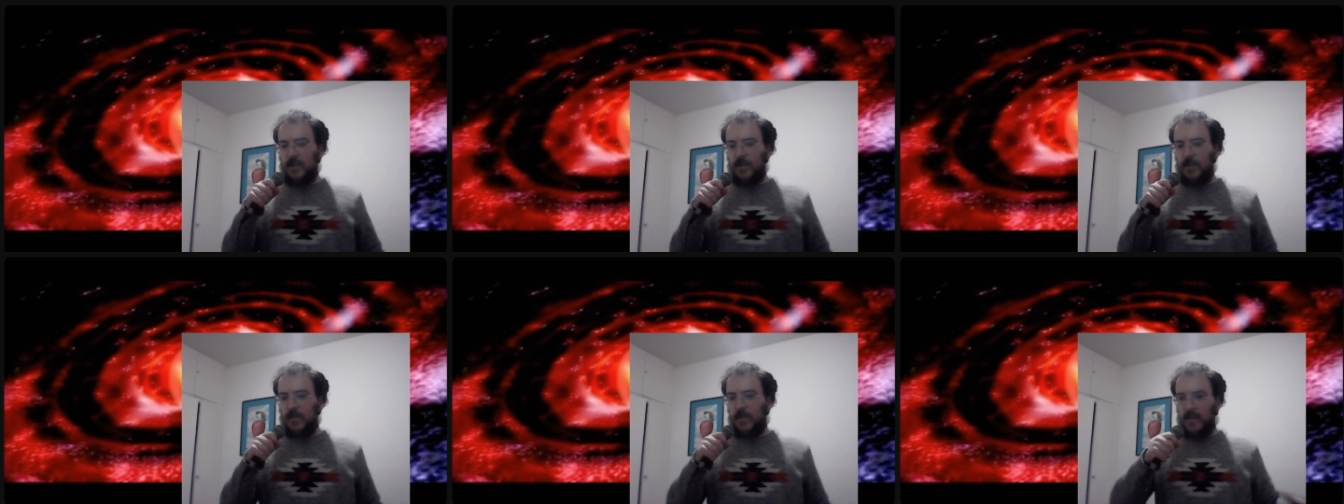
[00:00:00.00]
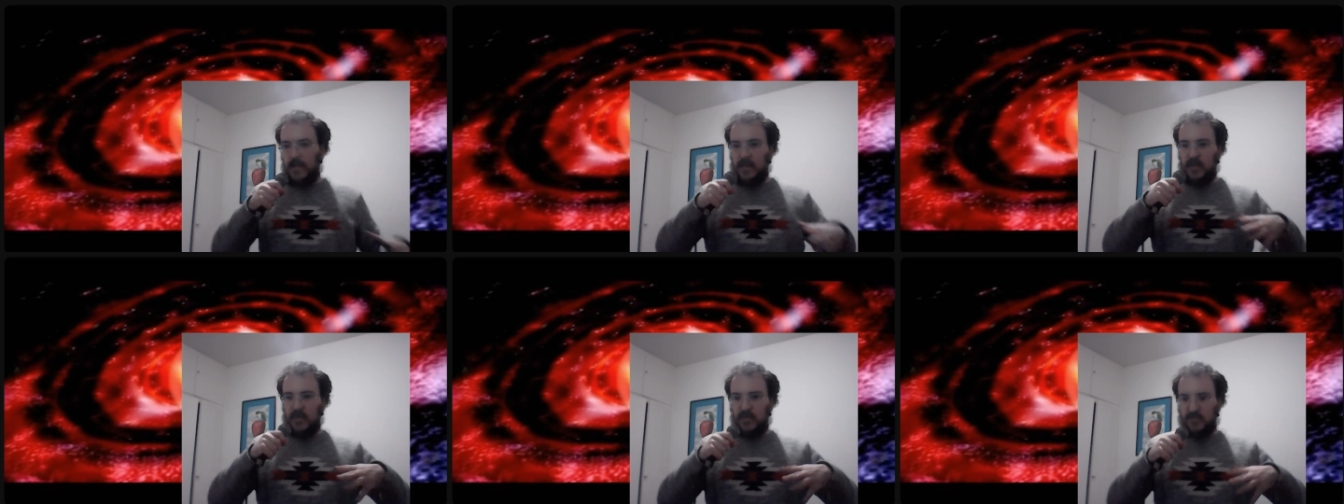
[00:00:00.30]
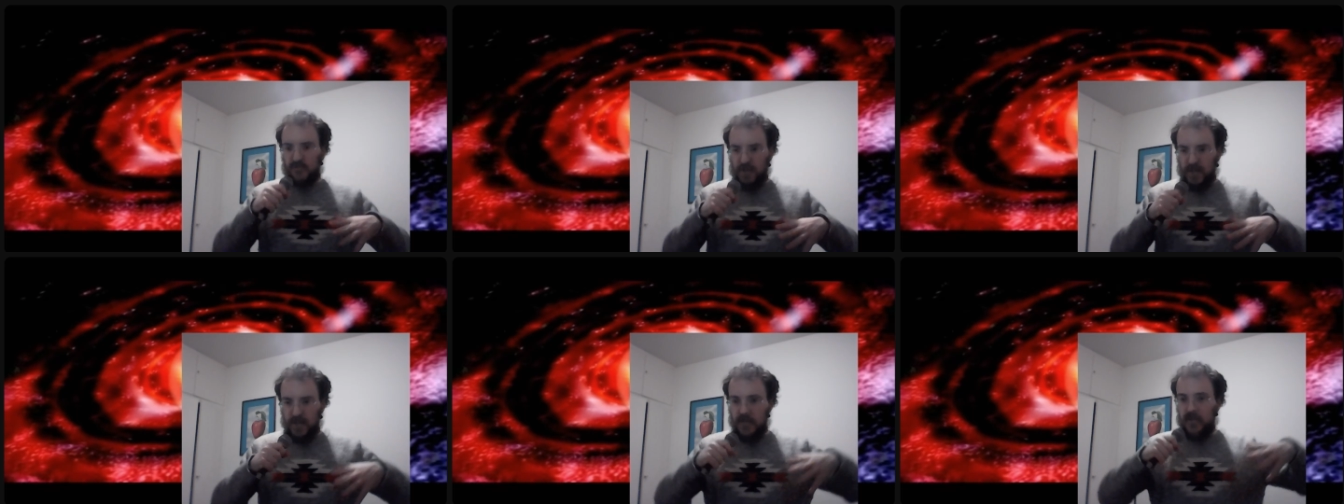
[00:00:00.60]

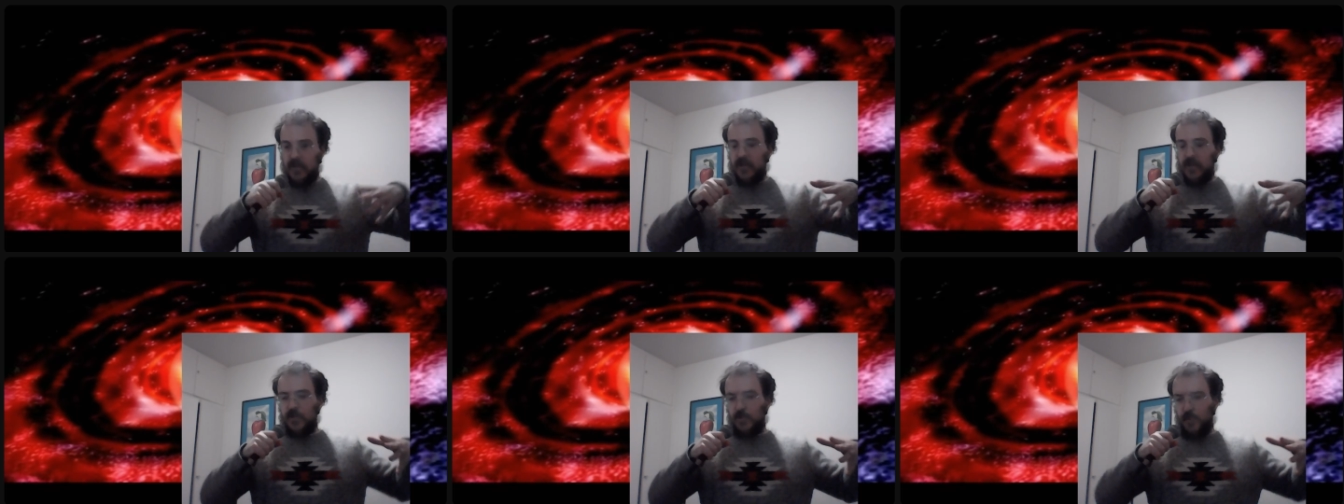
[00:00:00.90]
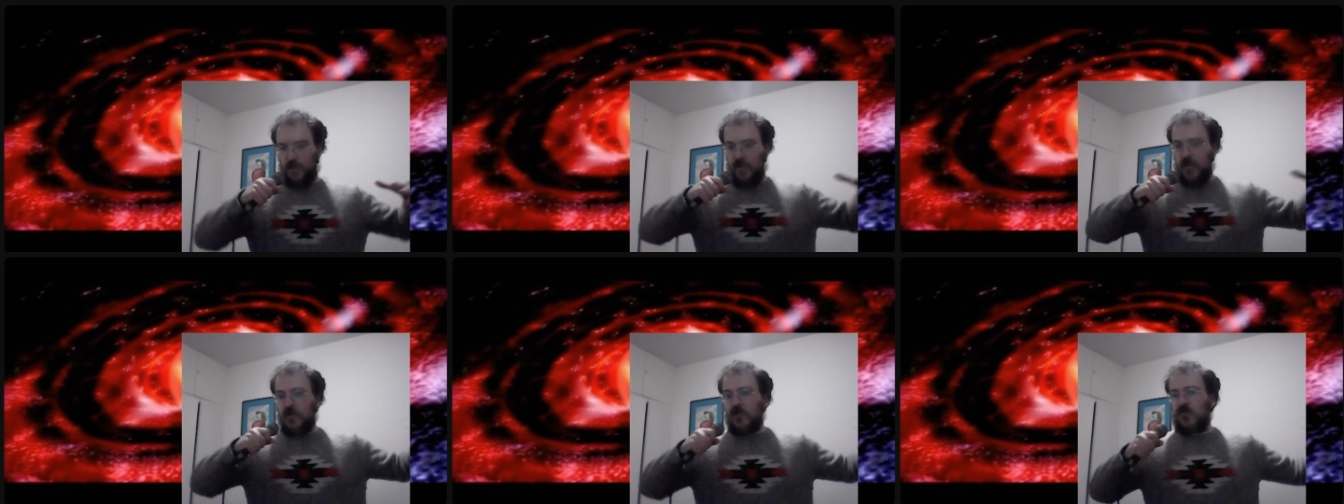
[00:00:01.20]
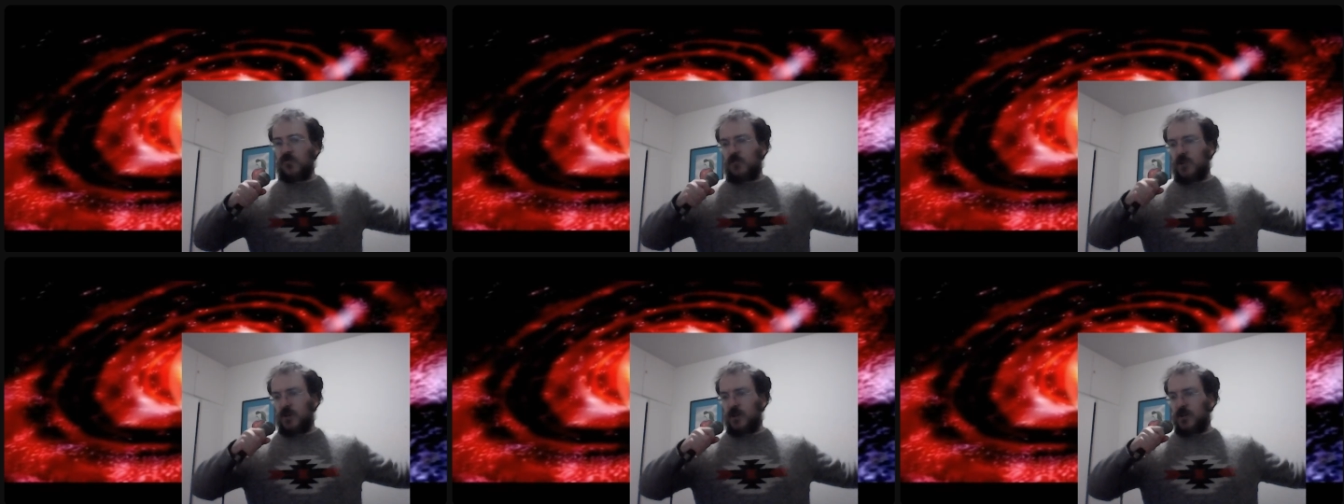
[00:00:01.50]
structures within
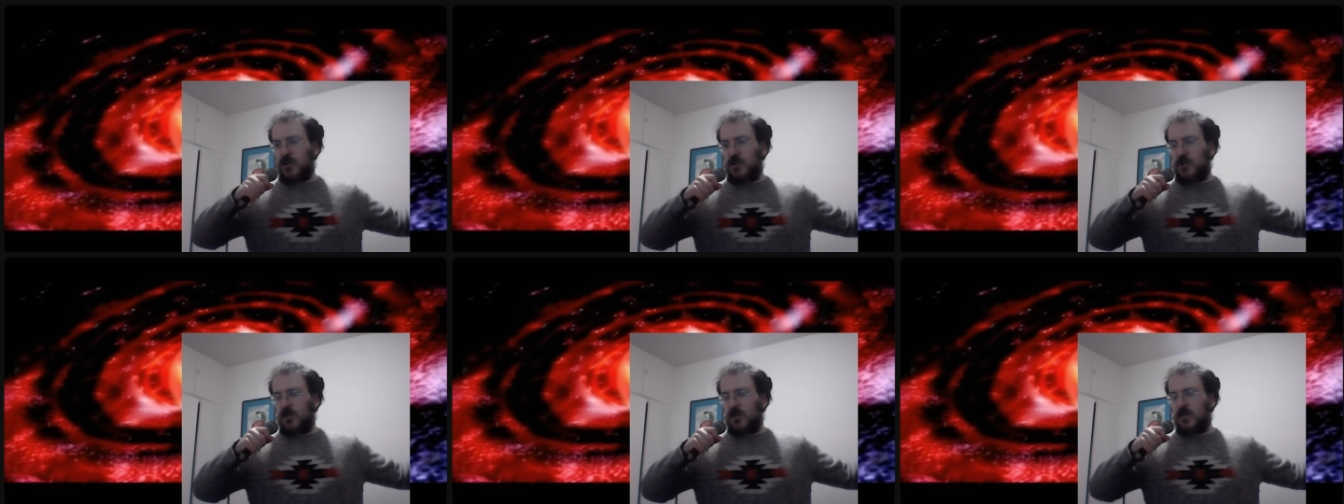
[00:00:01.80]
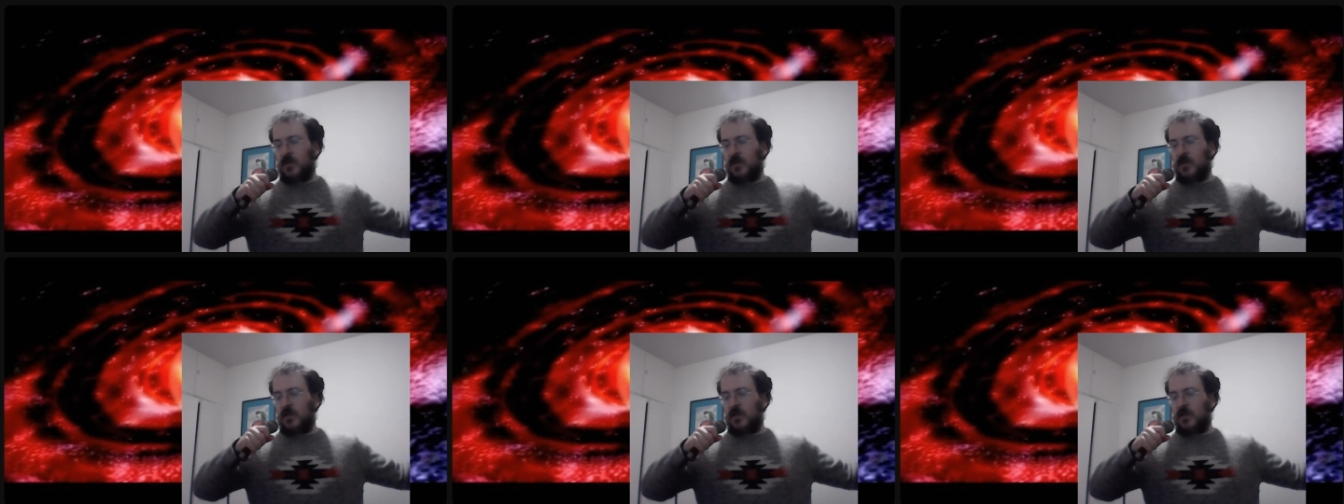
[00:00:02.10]
structures,